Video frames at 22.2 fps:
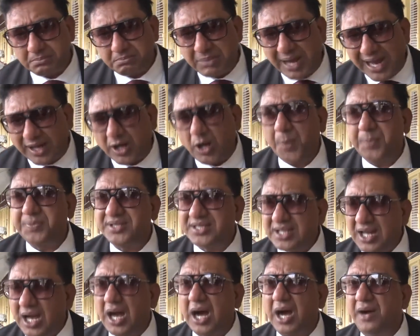backup
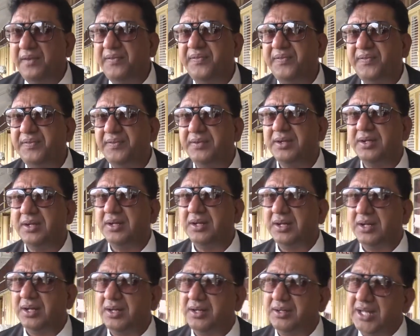staff
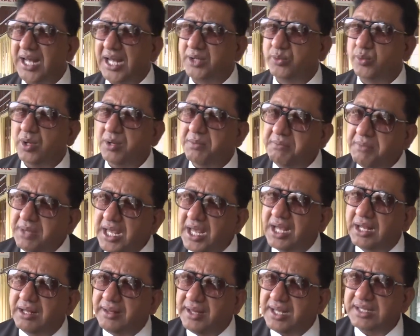that will
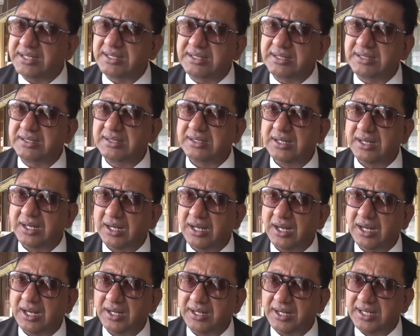make this
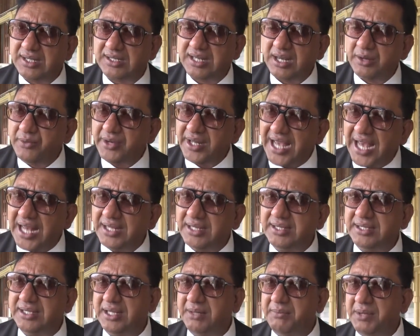a
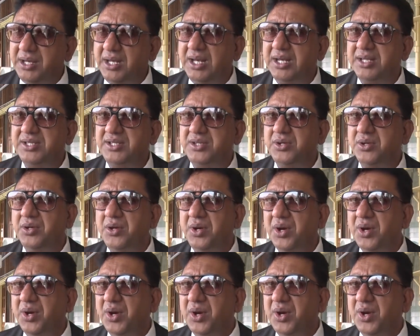reality, because you,